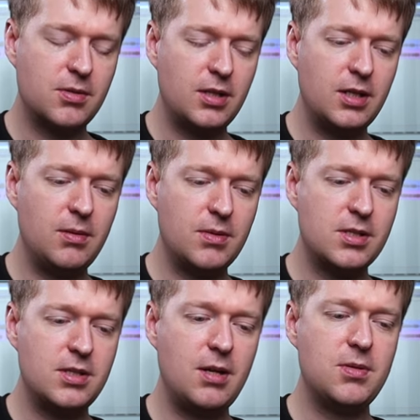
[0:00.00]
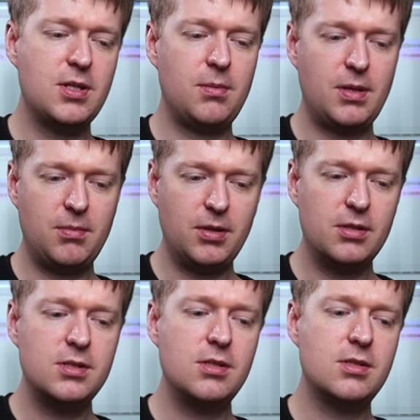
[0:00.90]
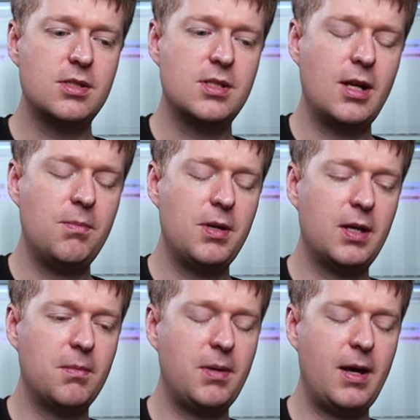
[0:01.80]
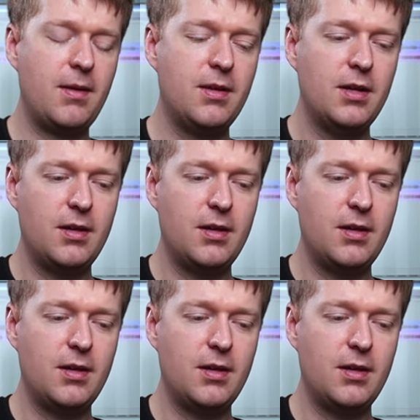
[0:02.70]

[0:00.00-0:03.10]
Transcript: we're going to keep the same shape and we're going to use the same picking pattern,